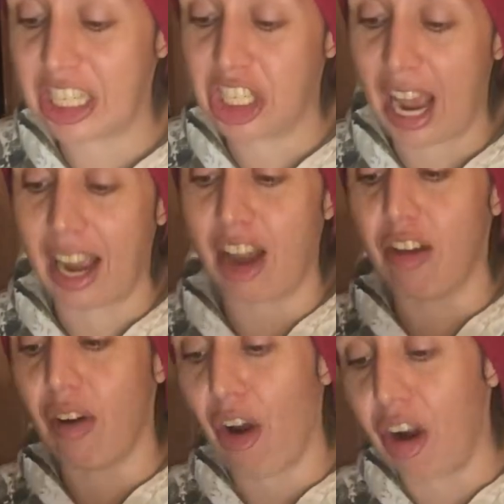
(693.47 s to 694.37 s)
Jack
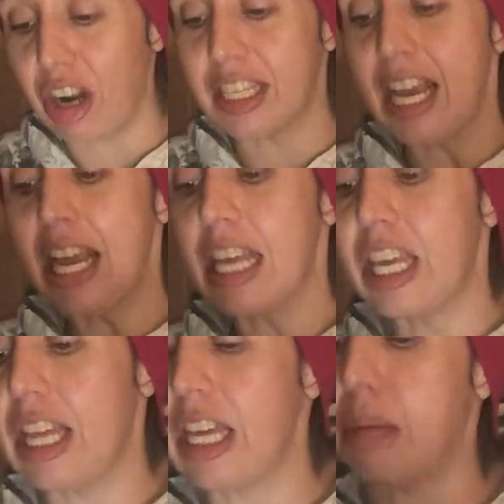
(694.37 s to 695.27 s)
of Hearts.
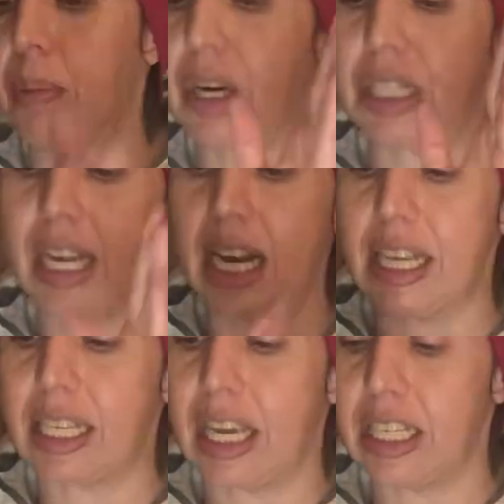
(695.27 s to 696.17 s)
This person
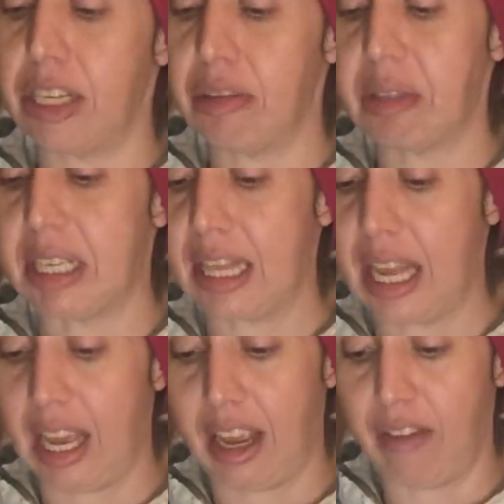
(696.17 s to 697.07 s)
is continuously
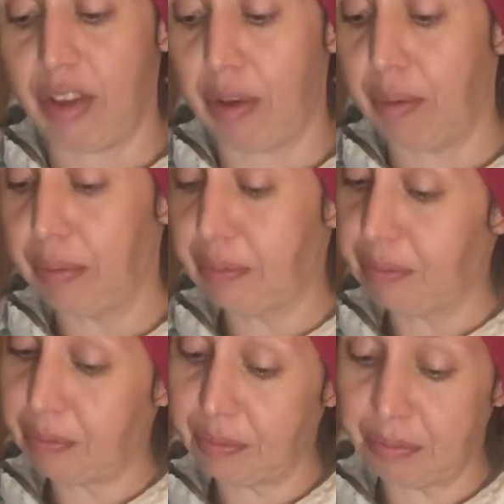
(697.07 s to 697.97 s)
thinking of you.
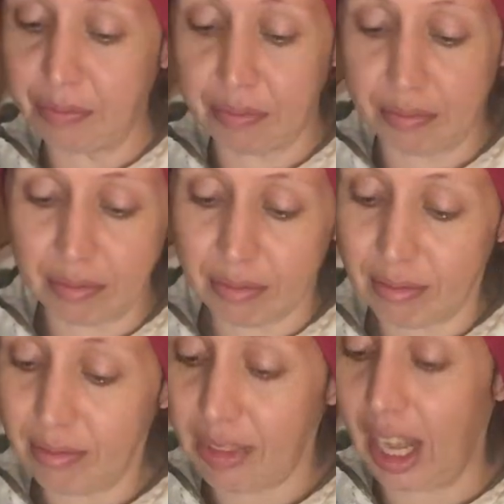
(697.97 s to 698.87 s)

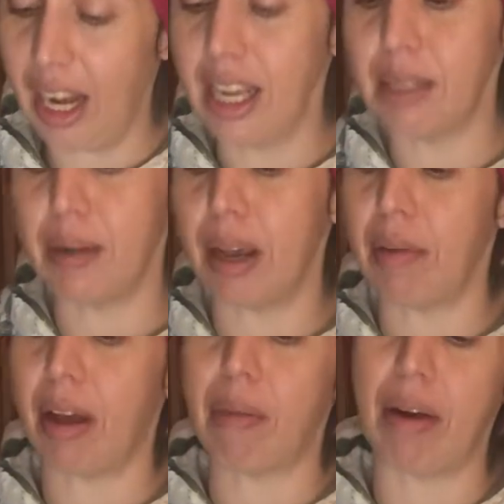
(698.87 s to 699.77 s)
And he's been
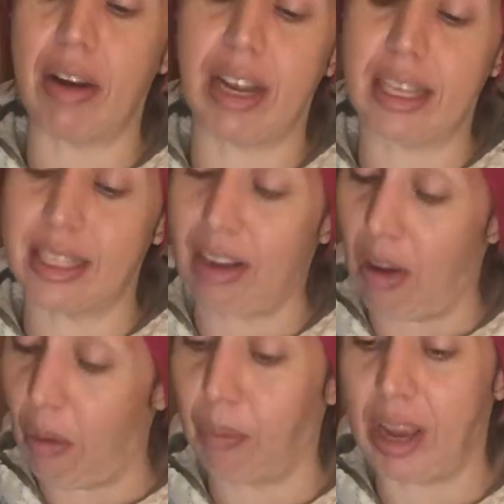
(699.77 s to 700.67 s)
coming on my readings
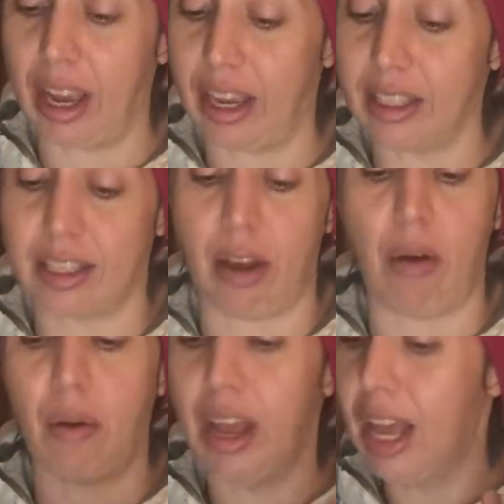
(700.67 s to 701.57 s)
all week.
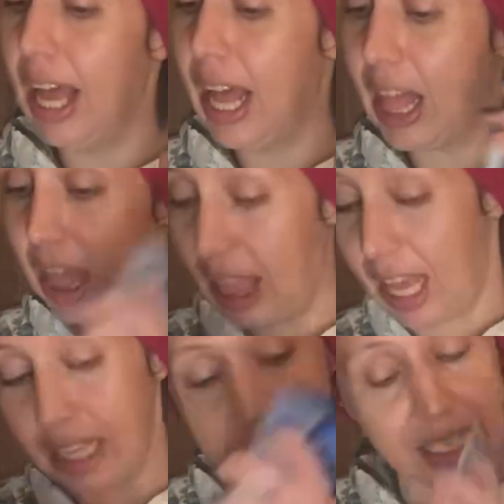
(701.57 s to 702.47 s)
So
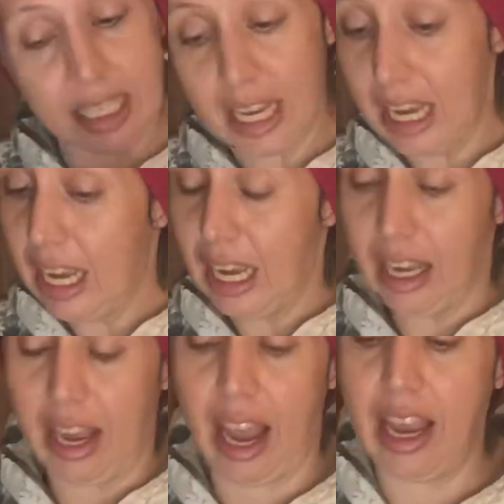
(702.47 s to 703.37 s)
let's,
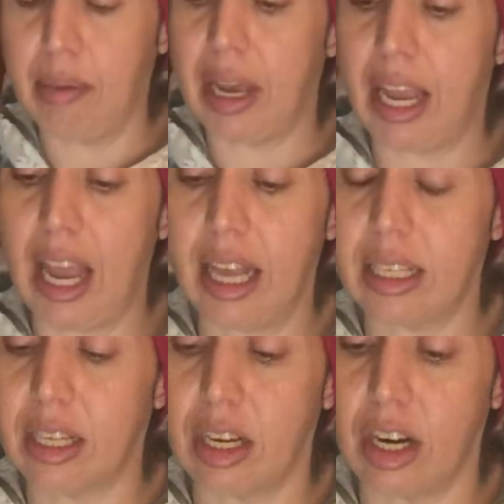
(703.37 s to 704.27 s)
okay, he could be a
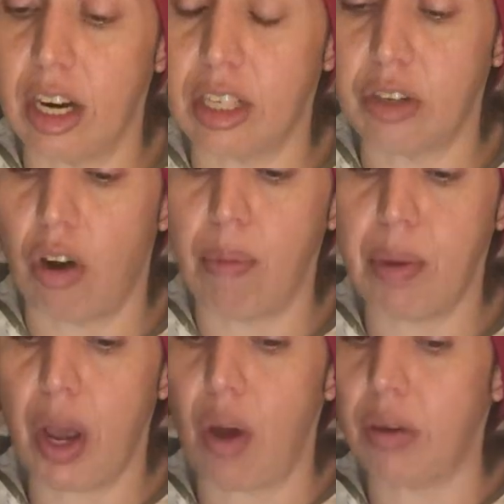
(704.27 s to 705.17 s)
Cancer, a
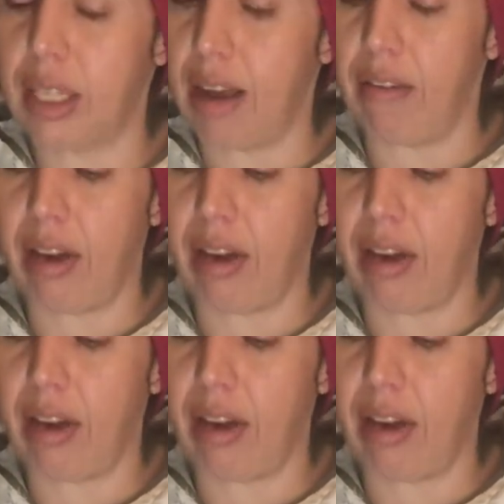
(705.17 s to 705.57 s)
Scorpio, def,